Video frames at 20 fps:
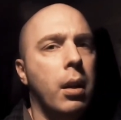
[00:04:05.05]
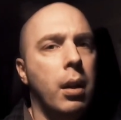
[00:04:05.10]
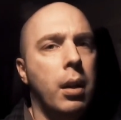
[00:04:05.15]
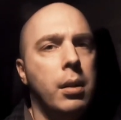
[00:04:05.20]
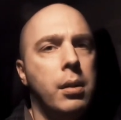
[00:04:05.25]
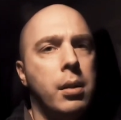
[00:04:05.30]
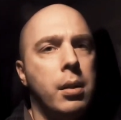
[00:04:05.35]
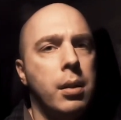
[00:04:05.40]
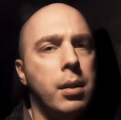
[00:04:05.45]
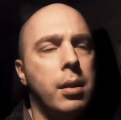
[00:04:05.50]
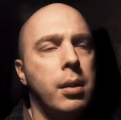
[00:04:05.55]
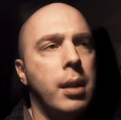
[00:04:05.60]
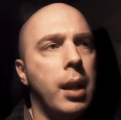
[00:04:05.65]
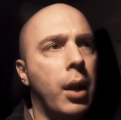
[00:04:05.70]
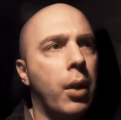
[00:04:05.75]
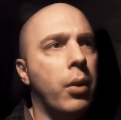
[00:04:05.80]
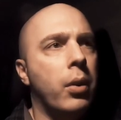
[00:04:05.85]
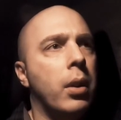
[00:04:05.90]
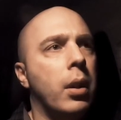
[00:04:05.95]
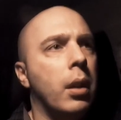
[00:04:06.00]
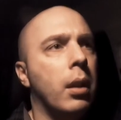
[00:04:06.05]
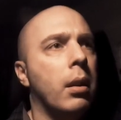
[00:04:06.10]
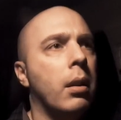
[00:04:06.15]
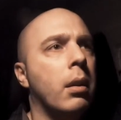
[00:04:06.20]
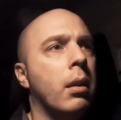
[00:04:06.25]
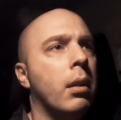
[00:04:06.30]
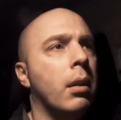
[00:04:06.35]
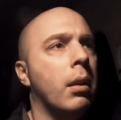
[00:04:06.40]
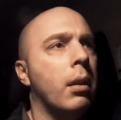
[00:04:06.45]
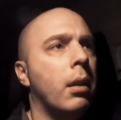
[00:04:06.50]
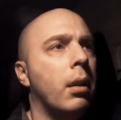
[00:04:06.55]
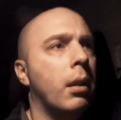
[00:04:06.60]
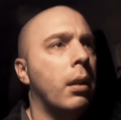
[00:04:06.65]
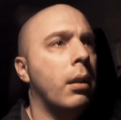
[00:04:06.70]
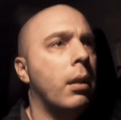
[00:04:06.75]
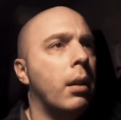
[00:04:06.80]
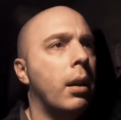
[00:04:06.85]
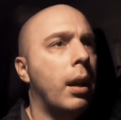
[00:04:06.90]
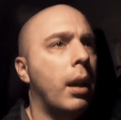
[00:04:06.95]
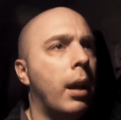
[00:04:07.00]
it's astounding
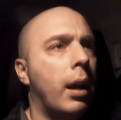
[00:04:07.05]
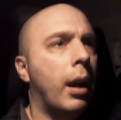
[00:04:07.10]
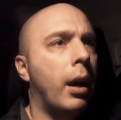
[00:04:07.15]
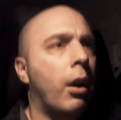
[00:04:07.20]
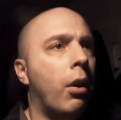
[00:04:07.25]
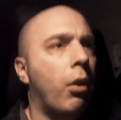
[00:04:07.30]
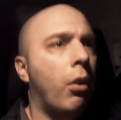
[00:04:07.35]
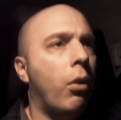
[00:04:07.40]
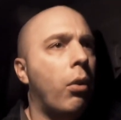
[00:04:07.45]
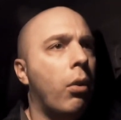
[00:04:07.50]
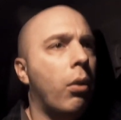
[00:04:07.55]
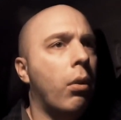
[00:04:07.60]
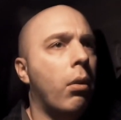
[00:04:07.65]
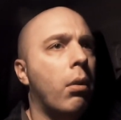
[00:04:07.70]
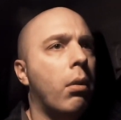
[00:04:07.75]
how